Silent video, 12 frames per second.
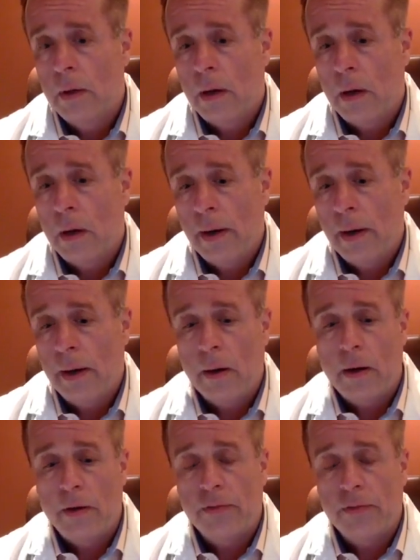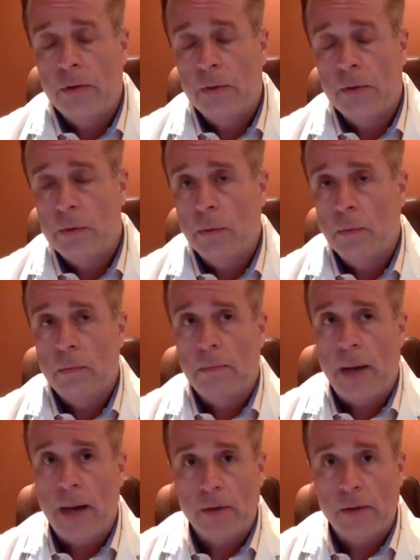our NRF2
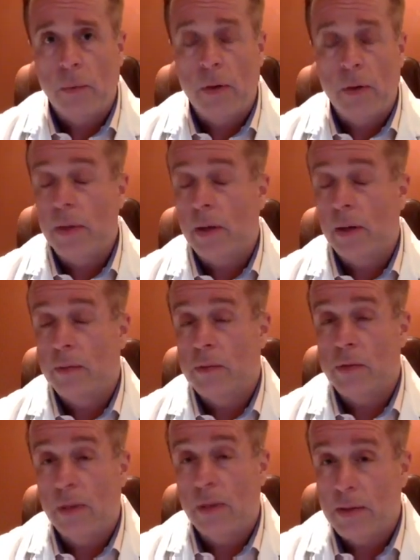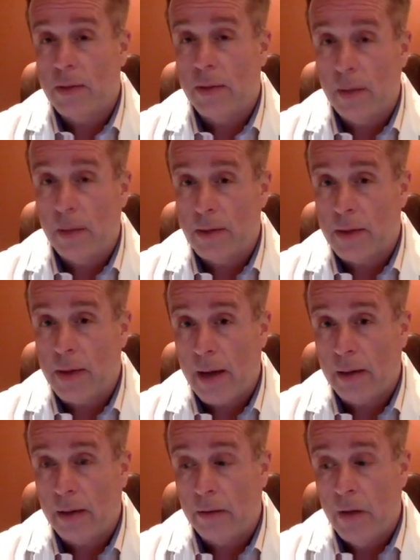pathway becomes less and less
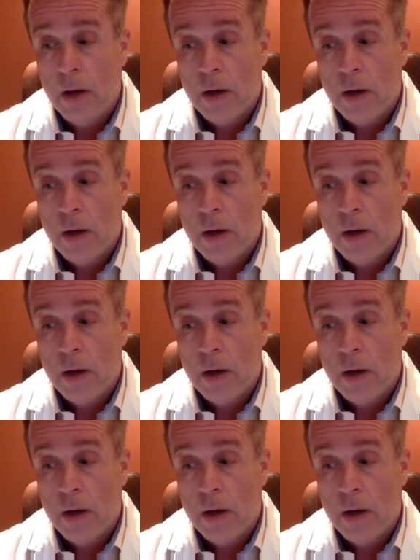active.